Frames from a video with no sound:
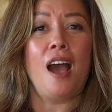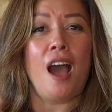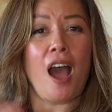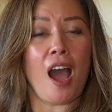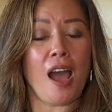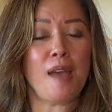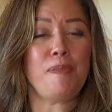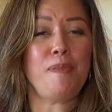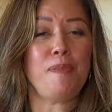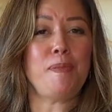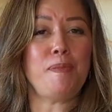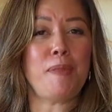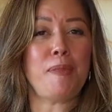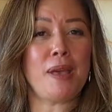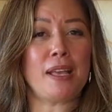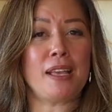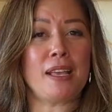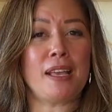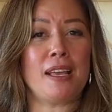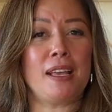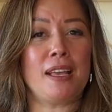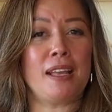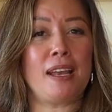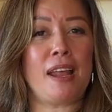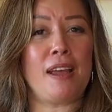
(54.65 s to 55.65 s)
I've been
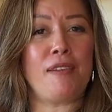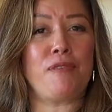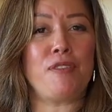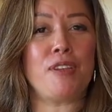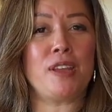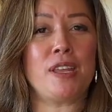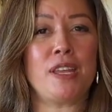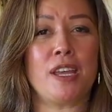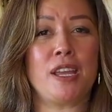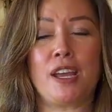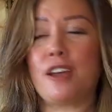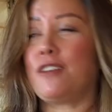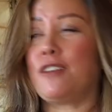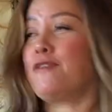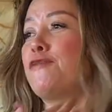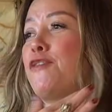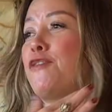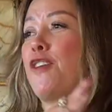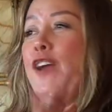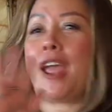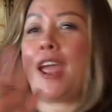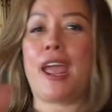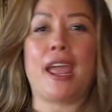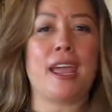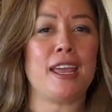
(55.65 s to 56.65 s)
making it every year
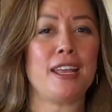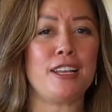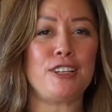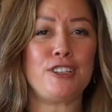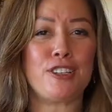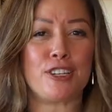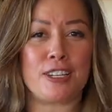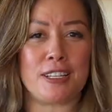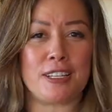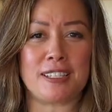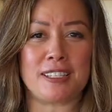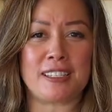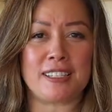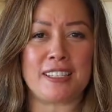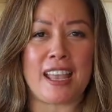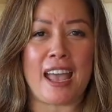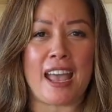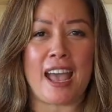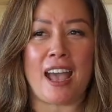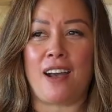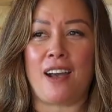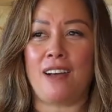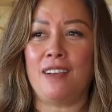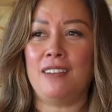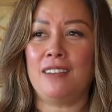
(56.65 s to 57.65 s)
for ages
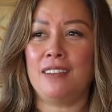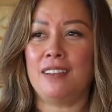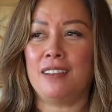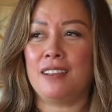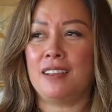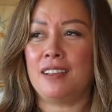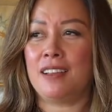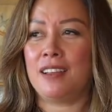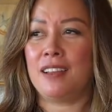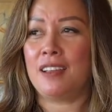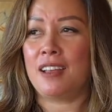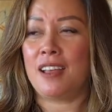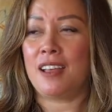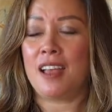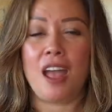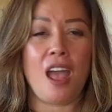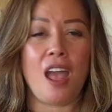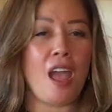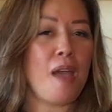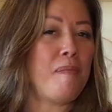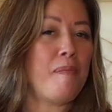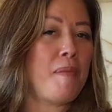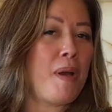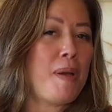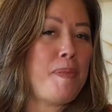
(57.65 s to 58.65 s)
now,
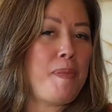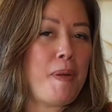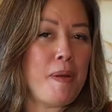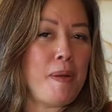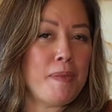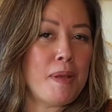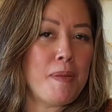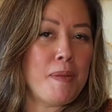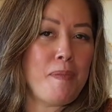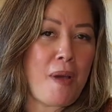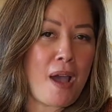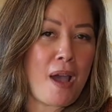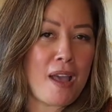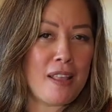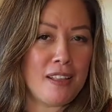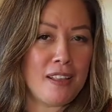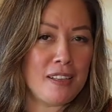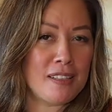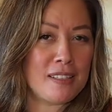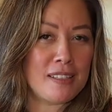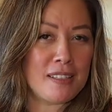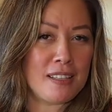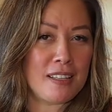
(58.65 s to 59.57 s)
and my pumpkin pie looks